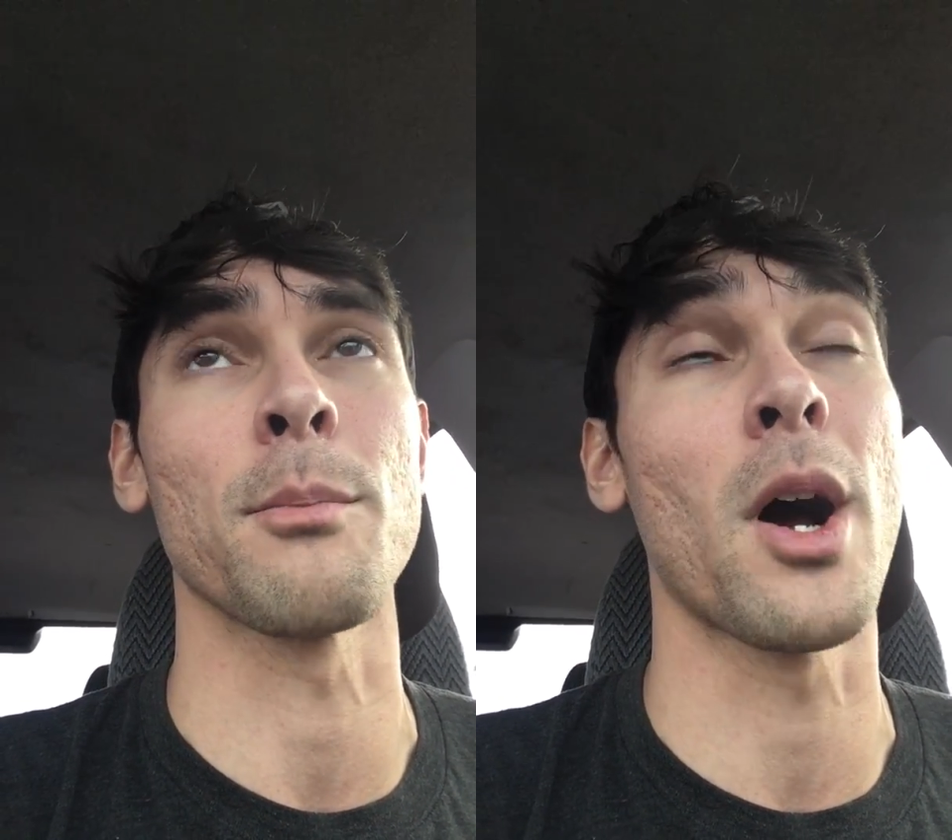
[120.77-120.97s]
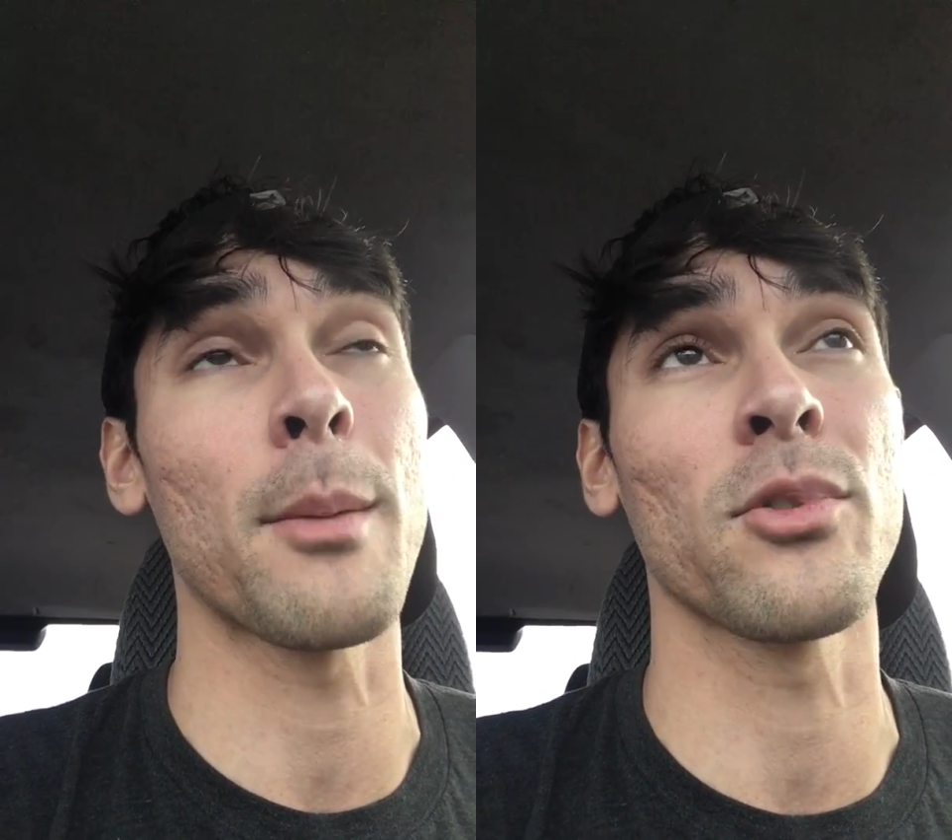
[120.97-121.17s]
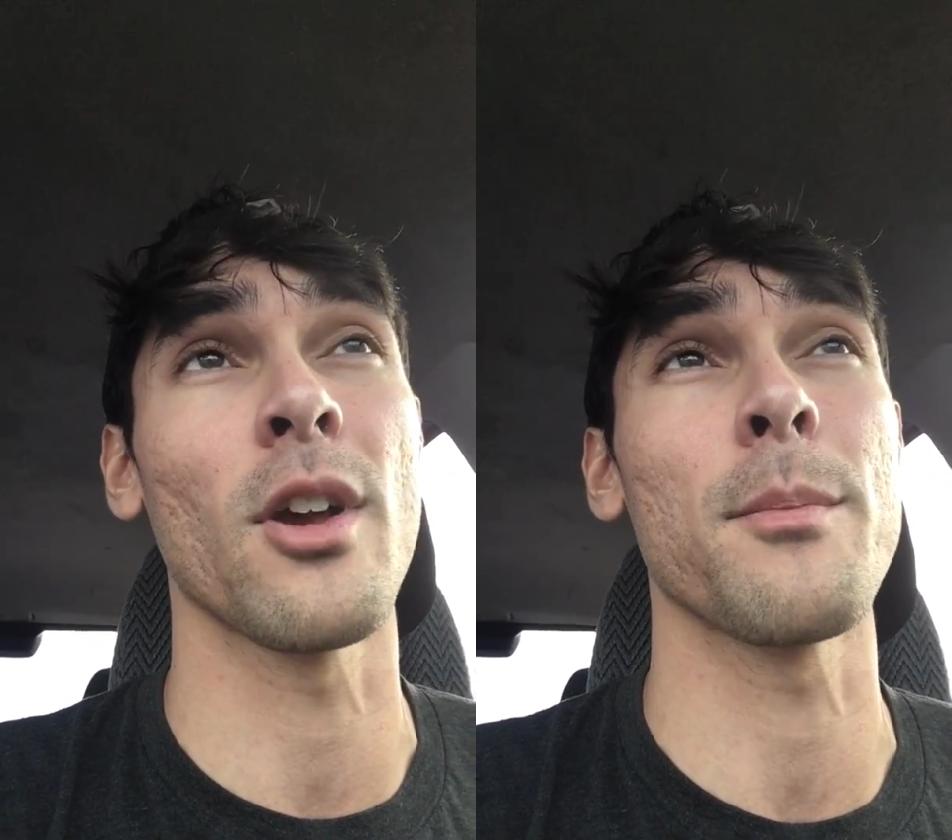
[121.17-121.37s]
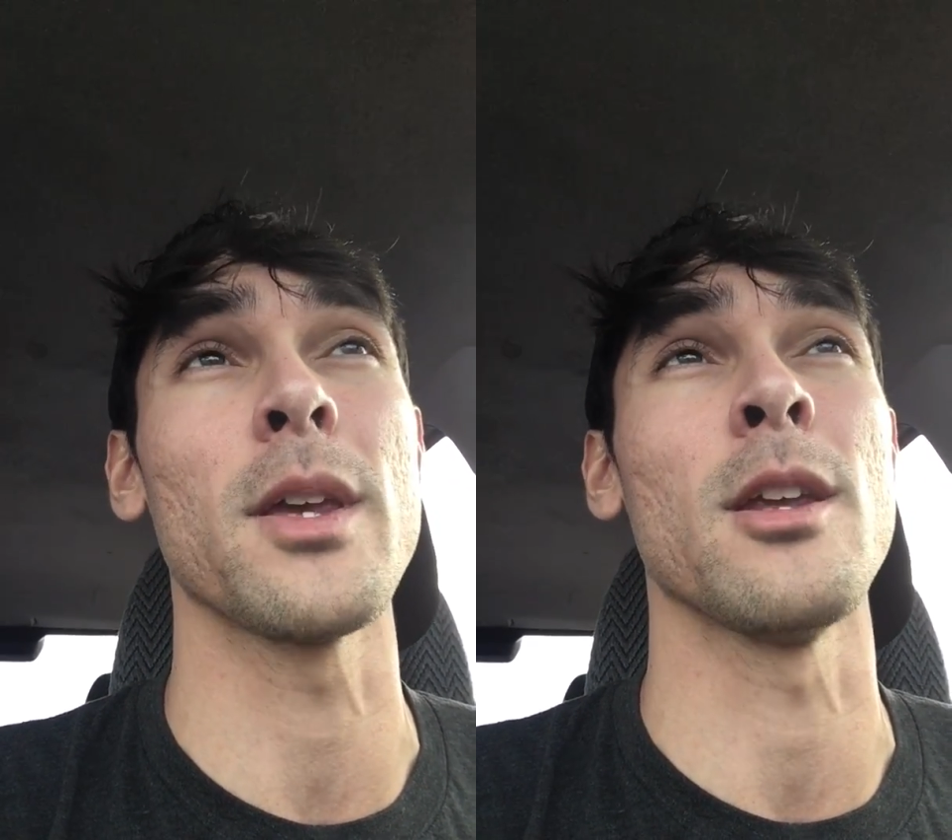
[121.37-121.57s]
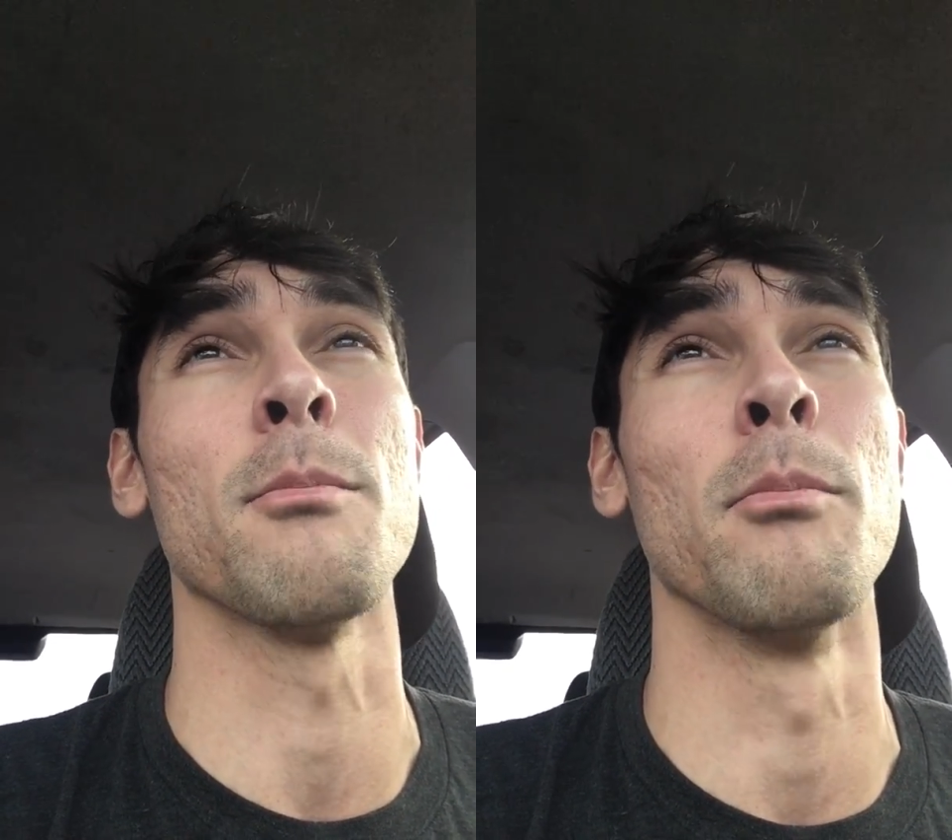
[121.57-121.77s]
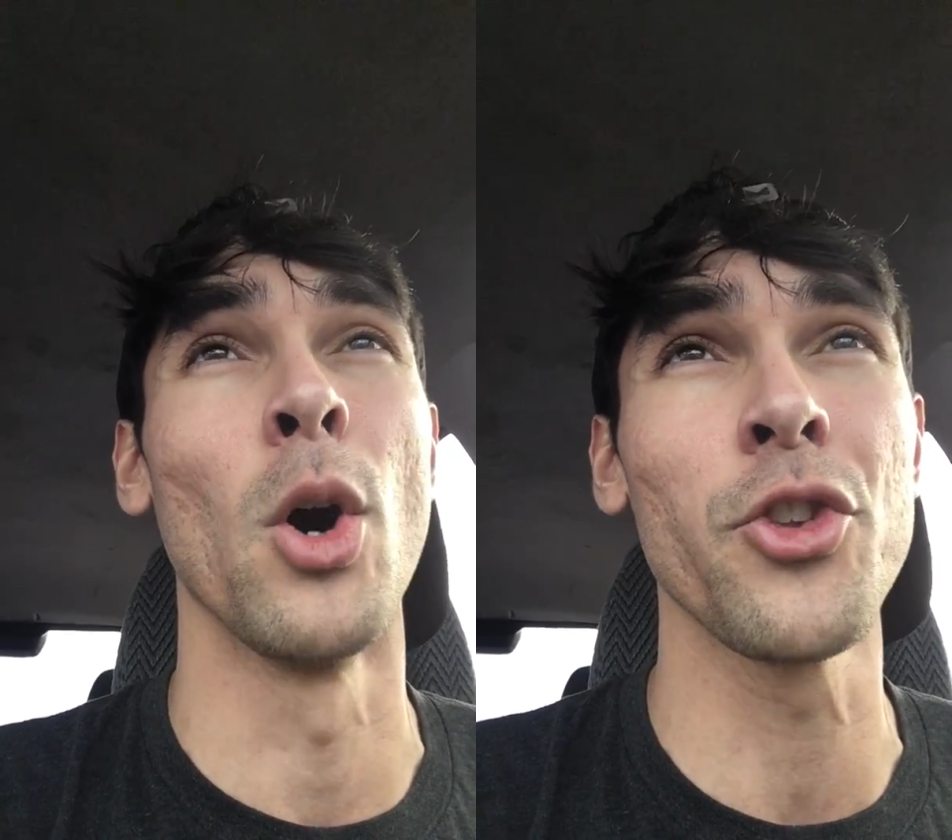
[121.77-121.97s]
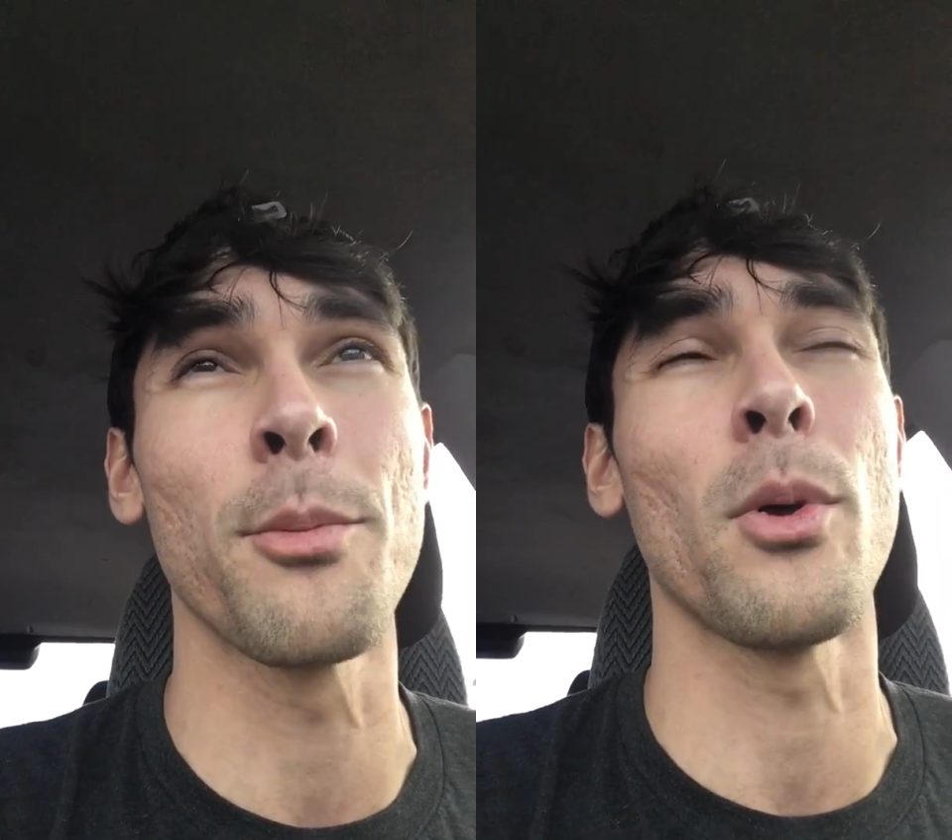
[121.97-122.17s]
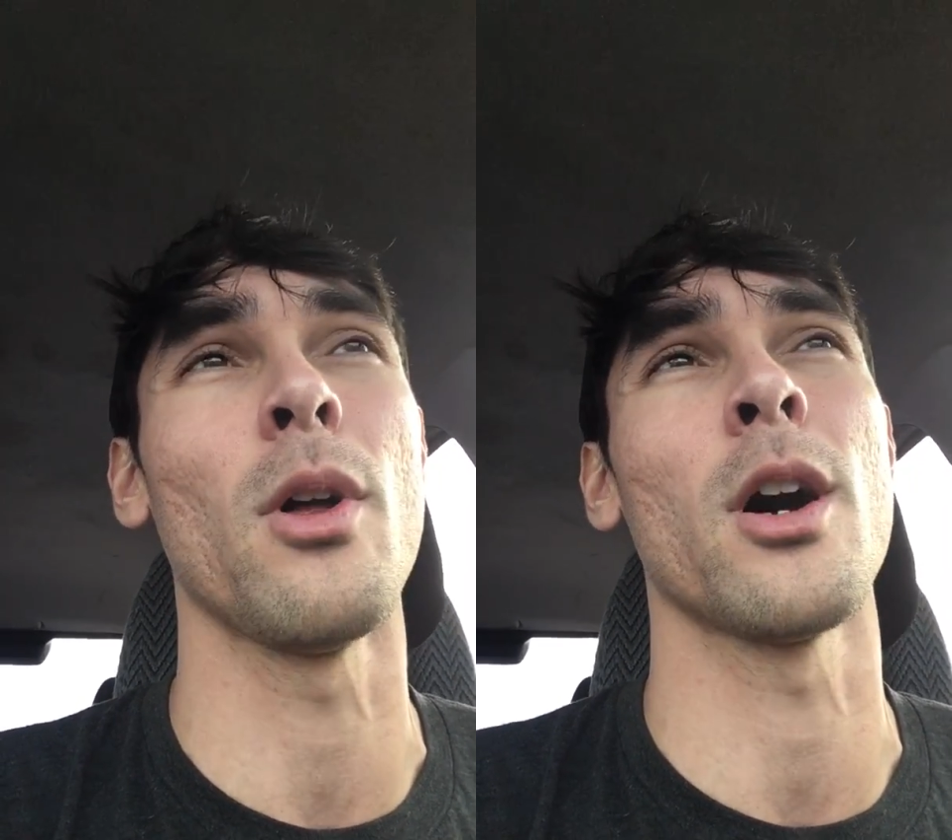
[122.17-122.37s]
It pops up in multiple